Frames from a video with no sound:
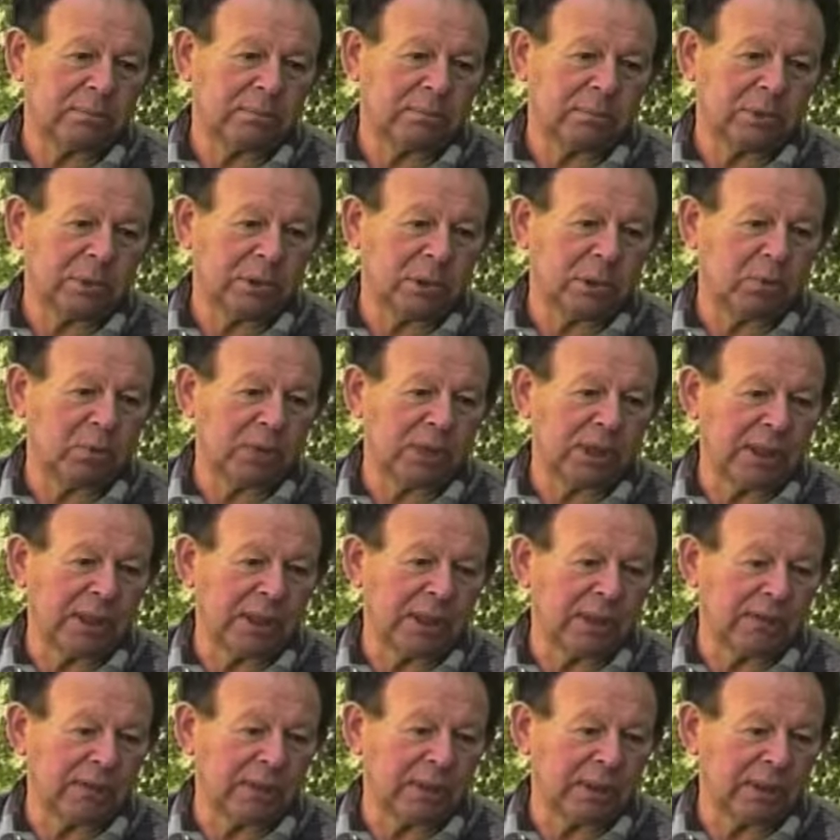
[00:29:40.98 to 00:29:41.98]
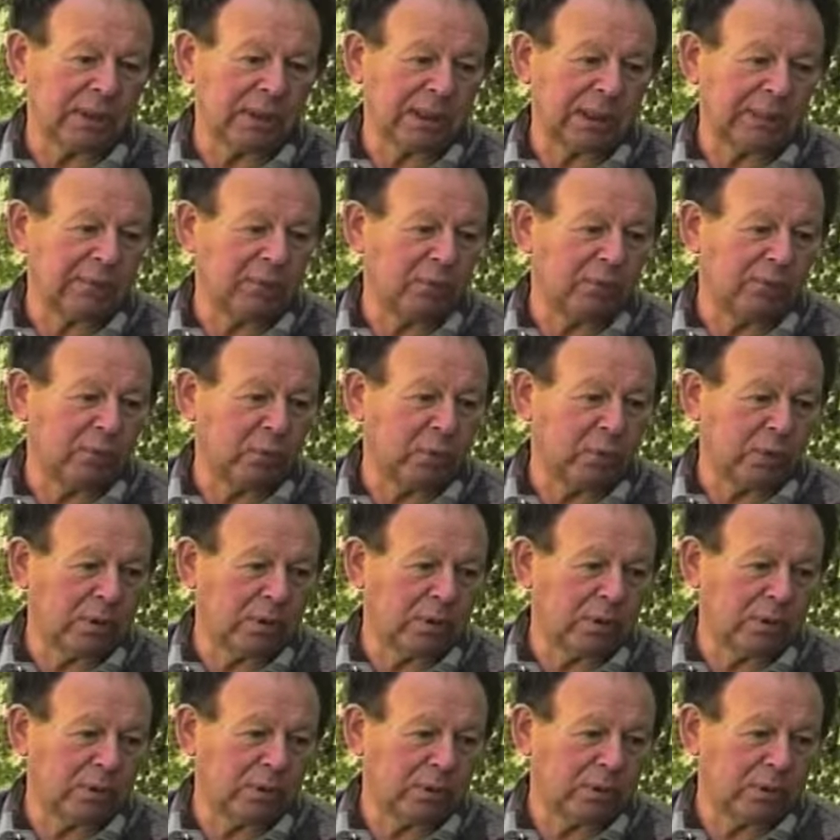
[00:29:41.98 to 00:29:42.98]
We are now in a time of
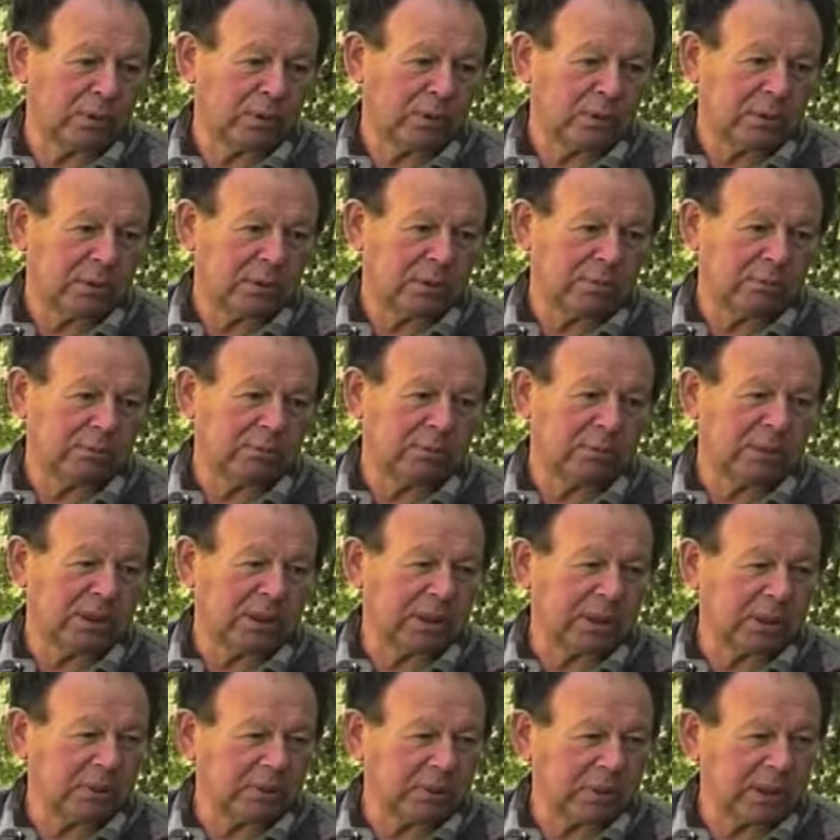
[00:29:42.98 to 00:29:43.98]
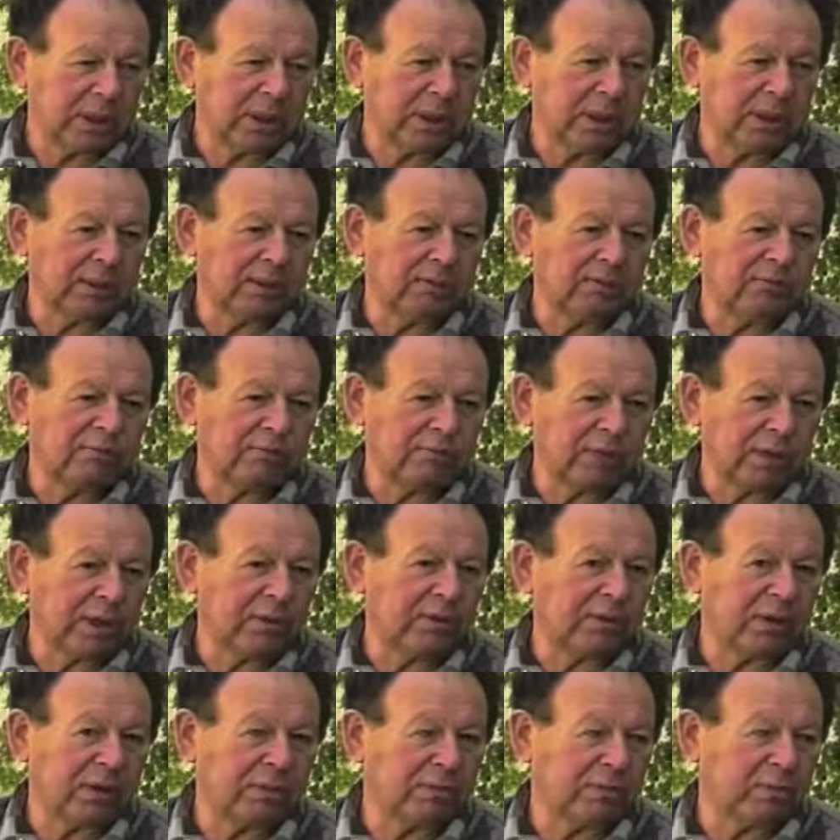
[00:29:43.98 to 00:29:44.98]
war, but the real,
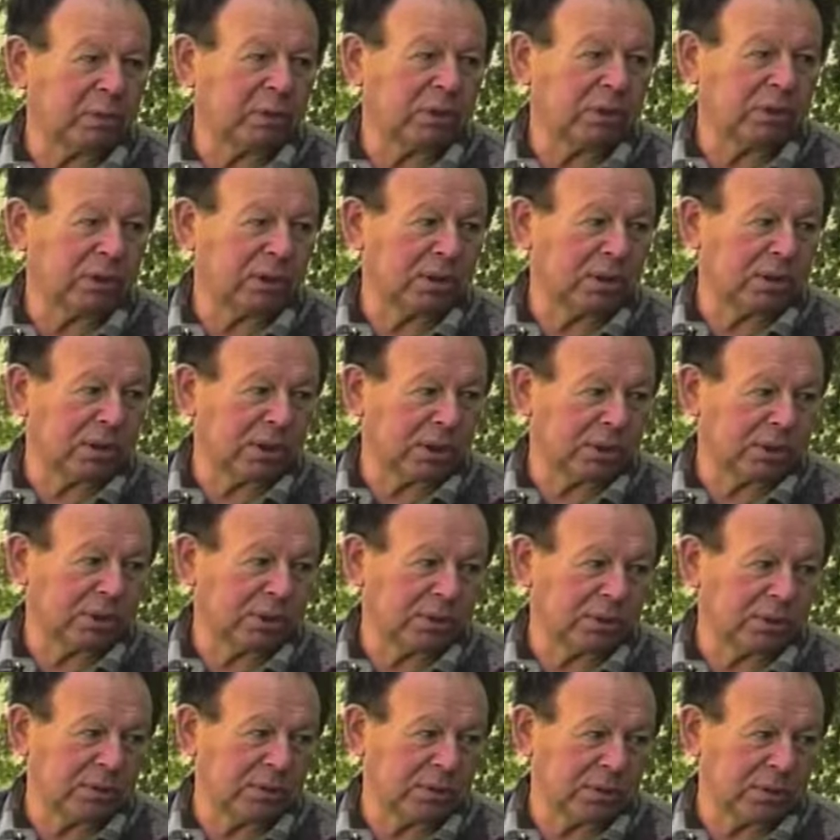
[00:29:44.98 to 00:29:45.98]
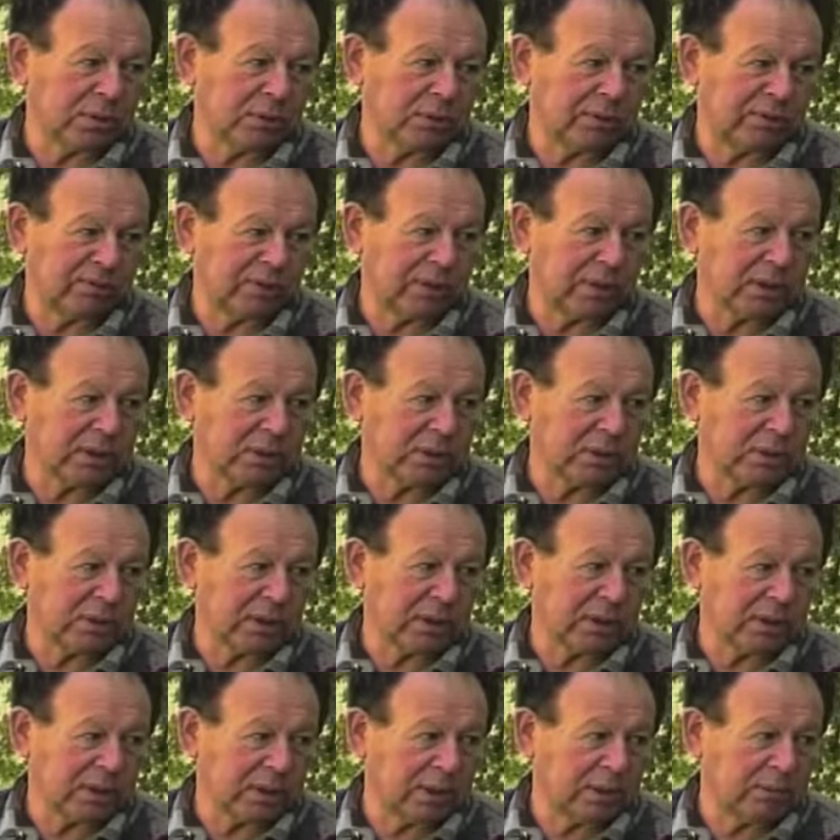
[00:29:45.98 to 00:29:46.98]
very important issue that we face
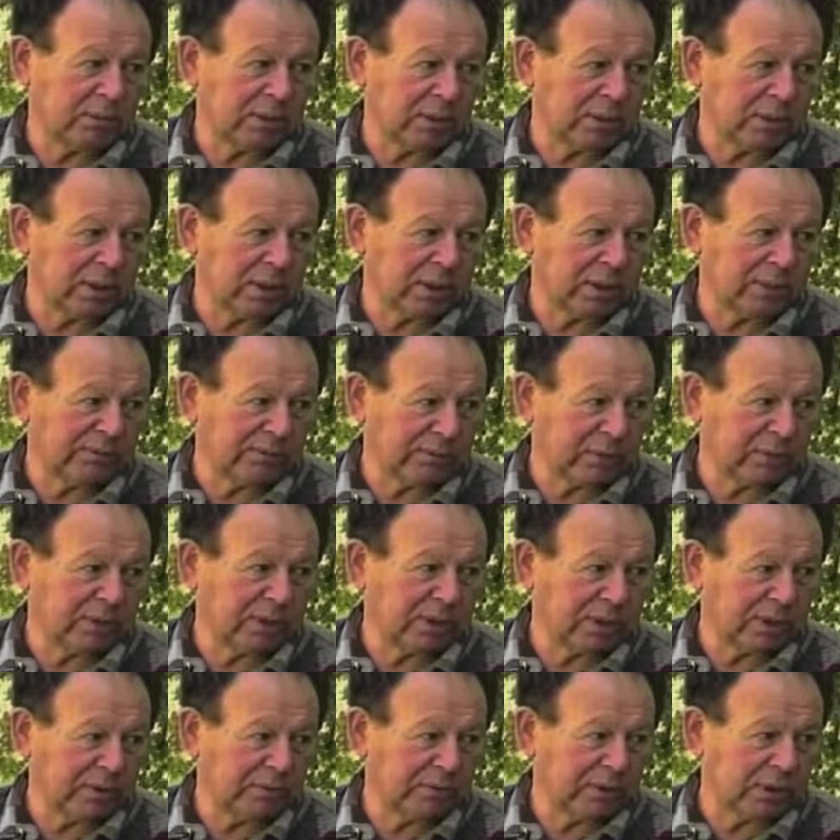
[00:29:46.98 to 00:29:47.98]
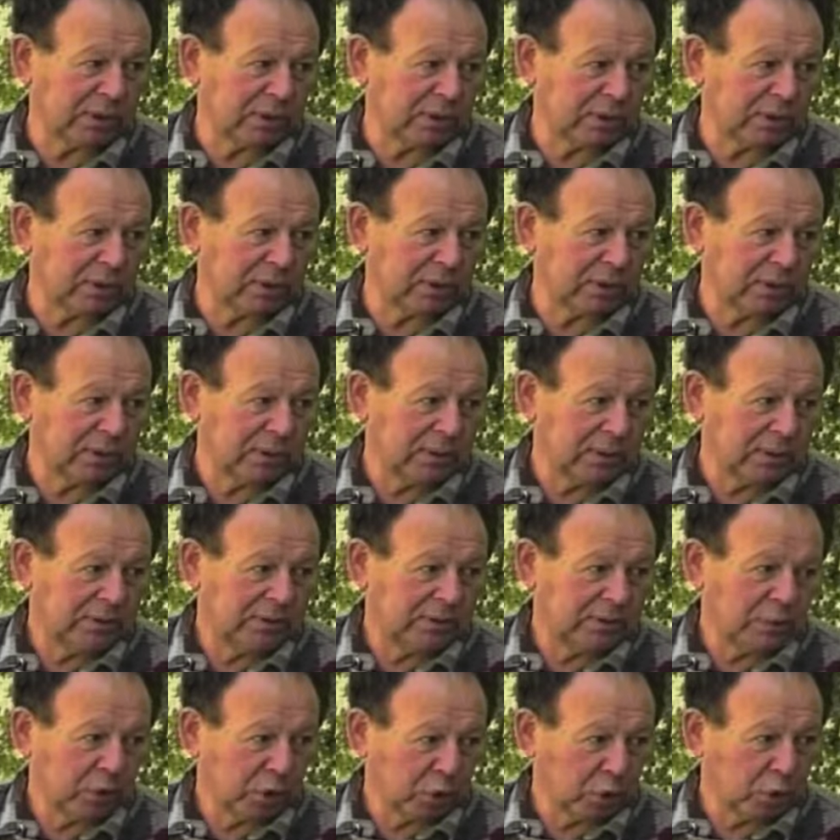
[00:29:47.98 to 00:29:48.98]
today is the immigration from the Soviet Union,
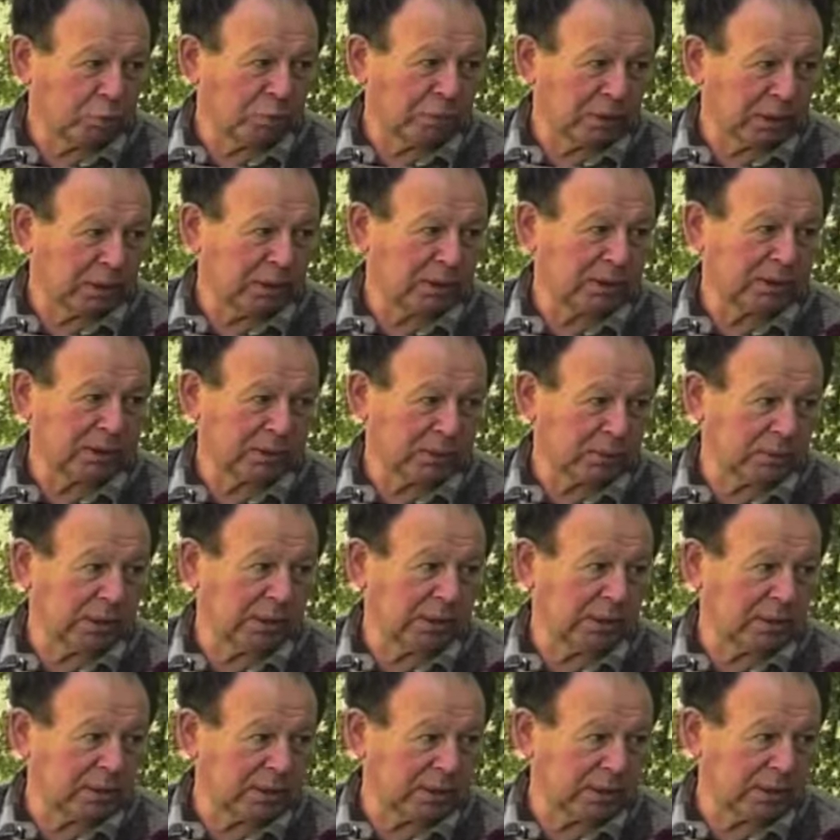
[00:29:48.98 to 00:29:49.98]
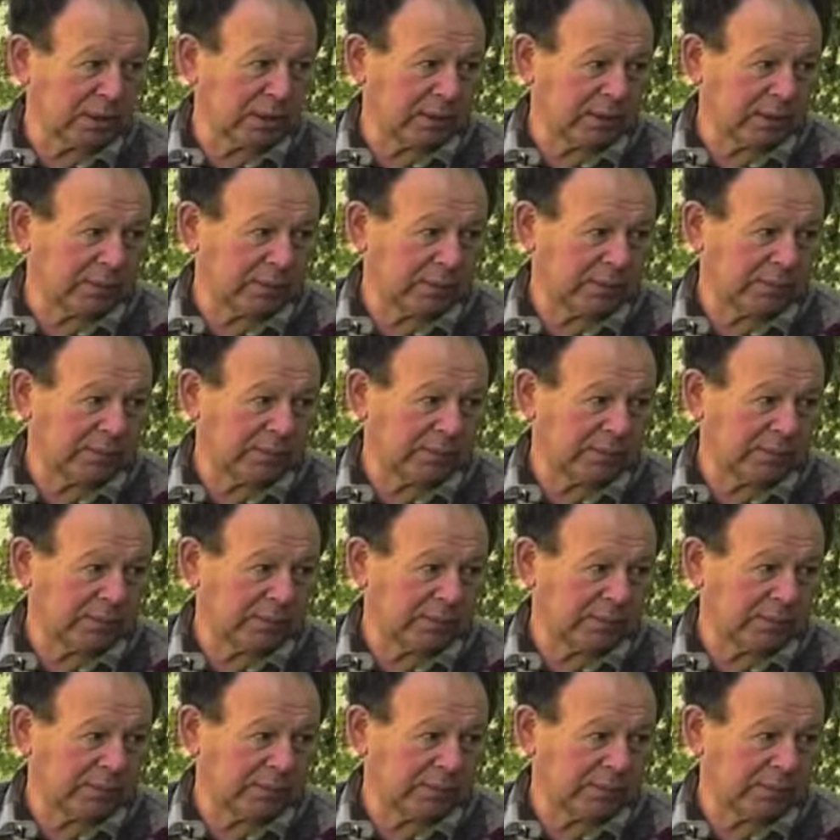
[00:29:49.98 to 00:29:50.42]
hoping that it will continue.